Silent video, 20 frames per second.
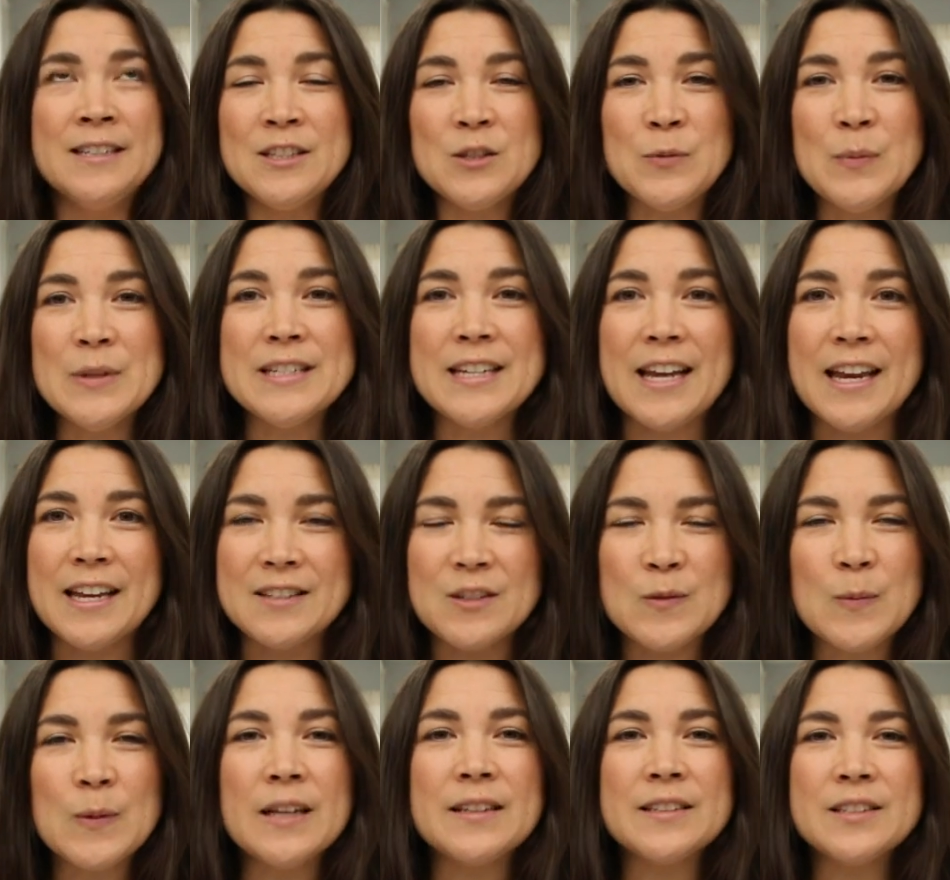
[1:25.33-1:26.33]
It's been days.
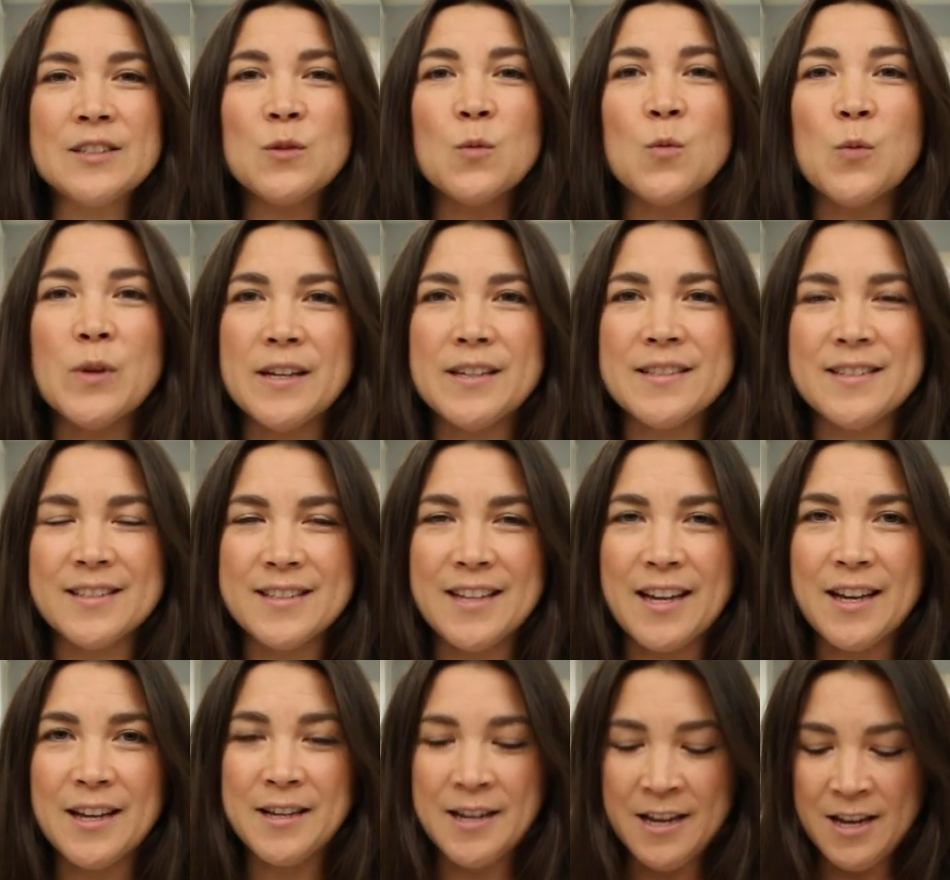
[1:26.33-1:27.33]
It's been at least a week since
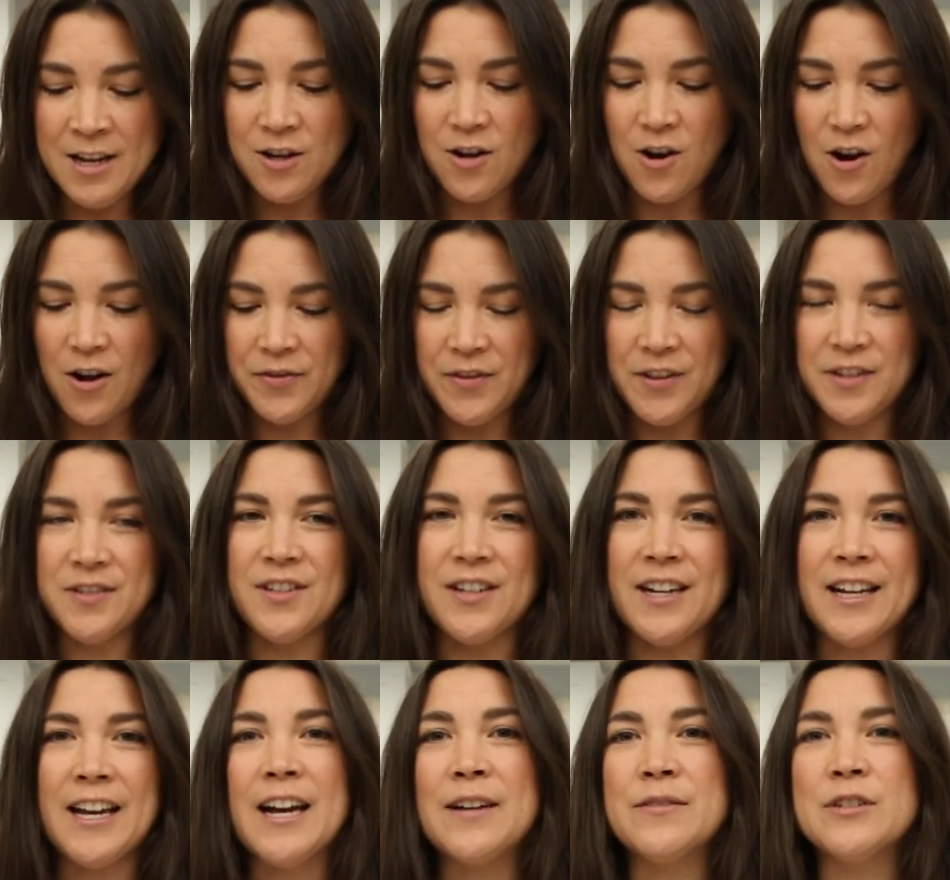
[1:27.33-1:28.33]
I got this,
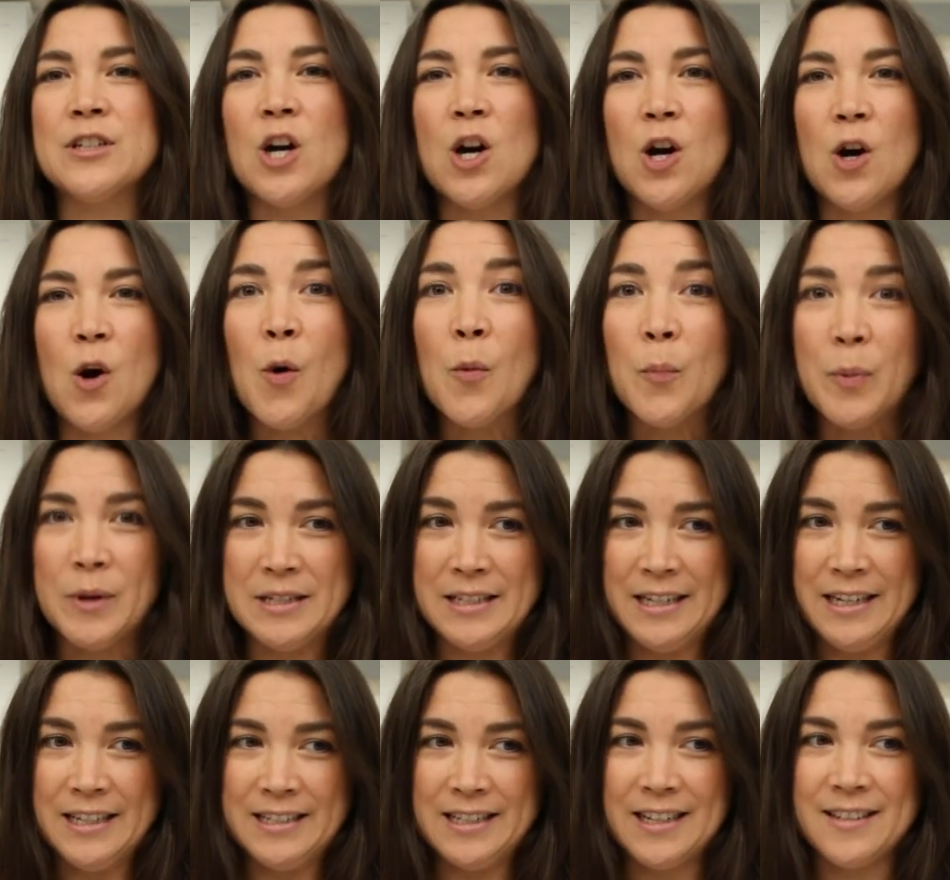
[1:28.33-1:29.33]
and I haven't opened
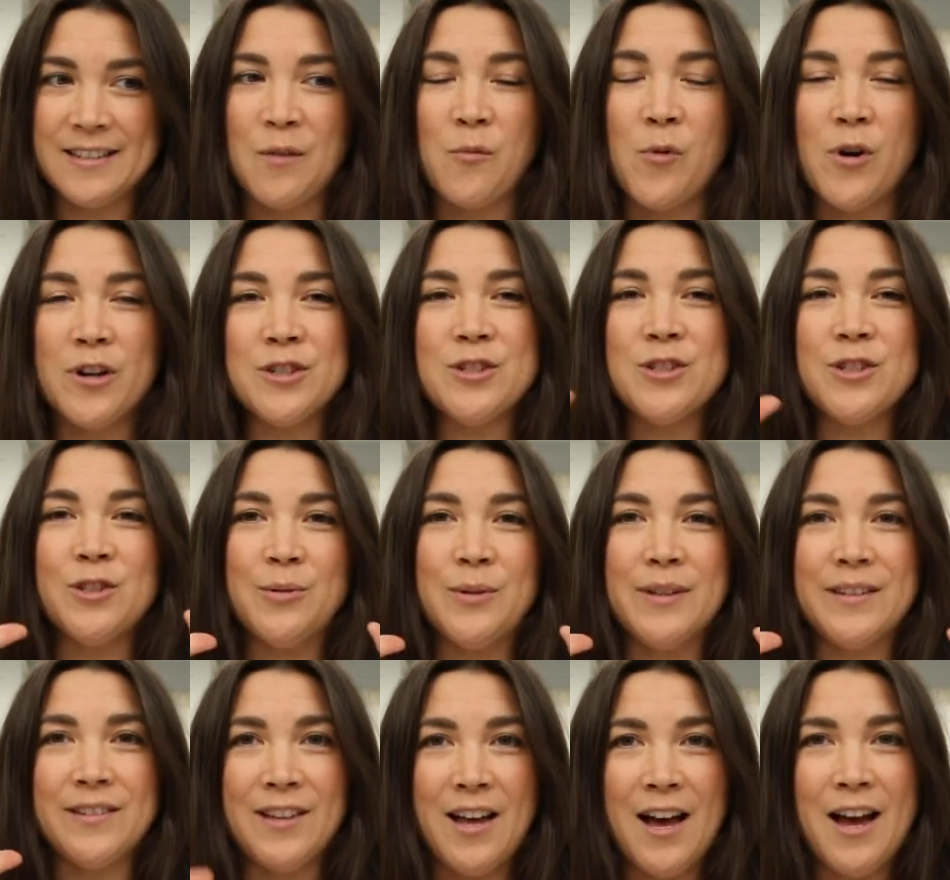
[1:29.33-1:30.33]
it because I wanted to do
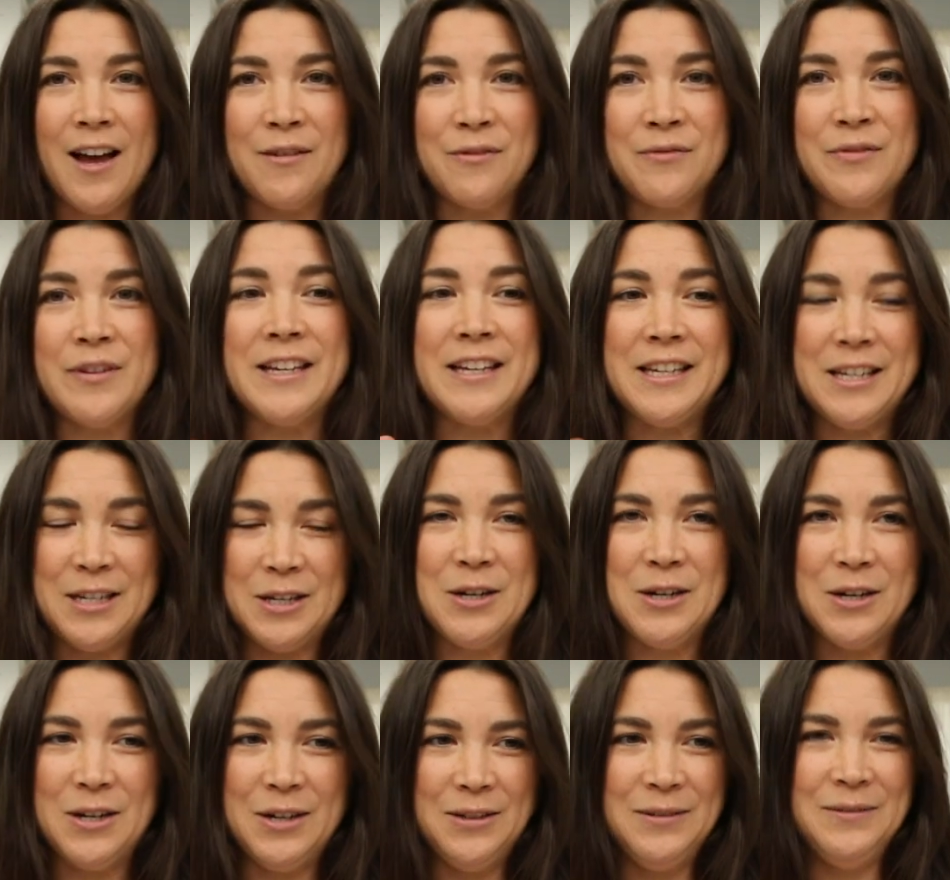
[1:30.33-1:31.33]
it live
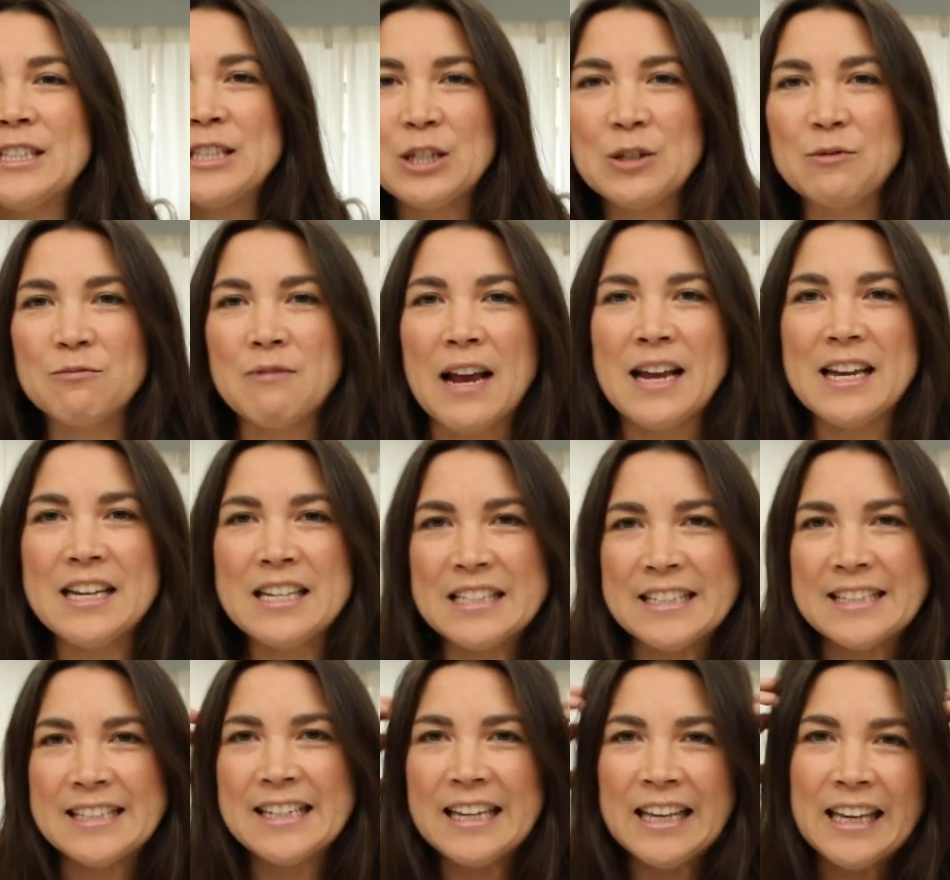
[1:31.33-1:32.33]
here. It's
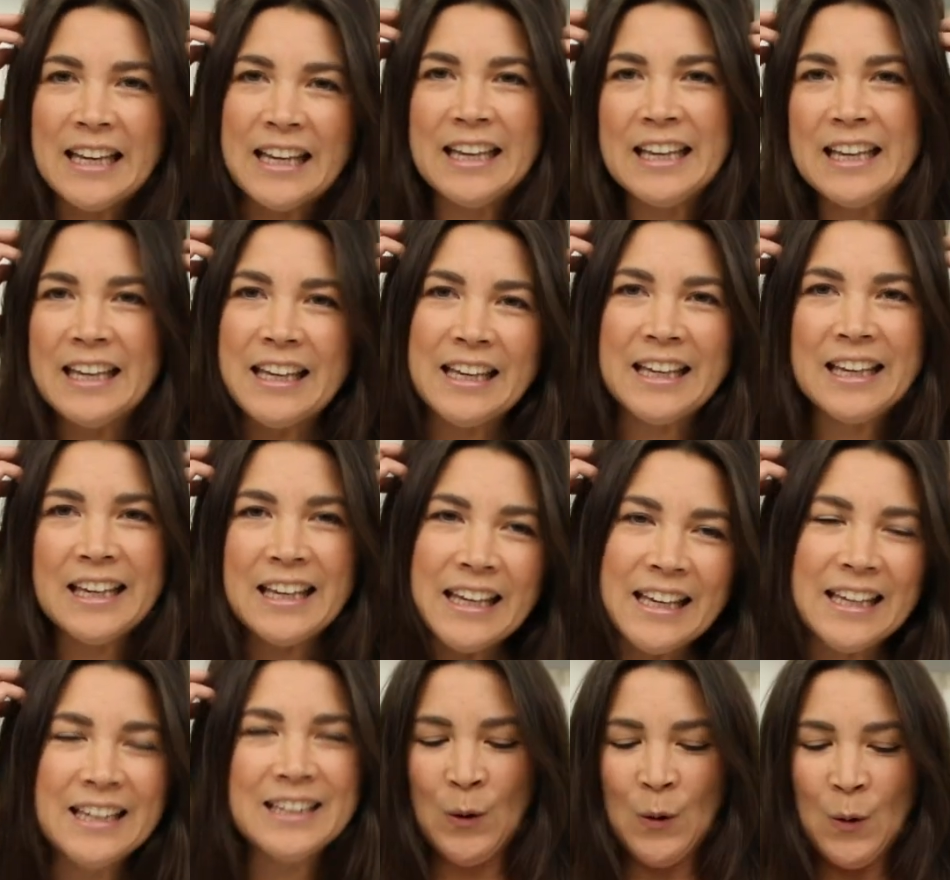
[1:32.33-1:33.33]

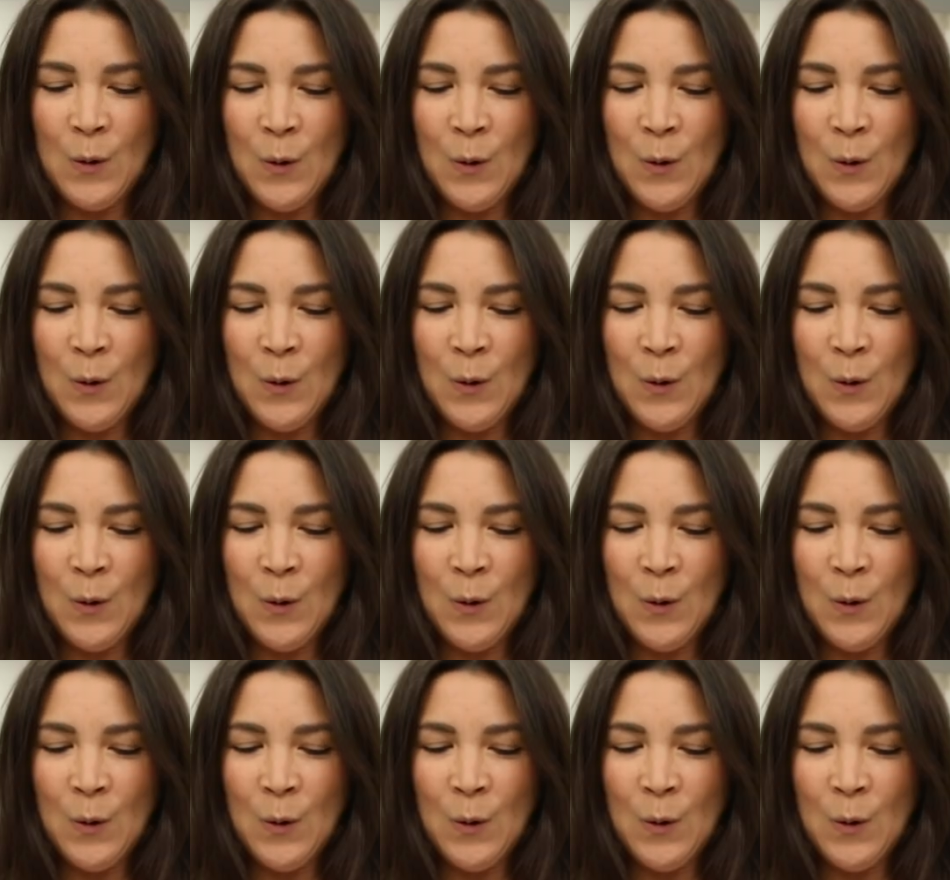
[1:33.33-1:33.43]
crazy.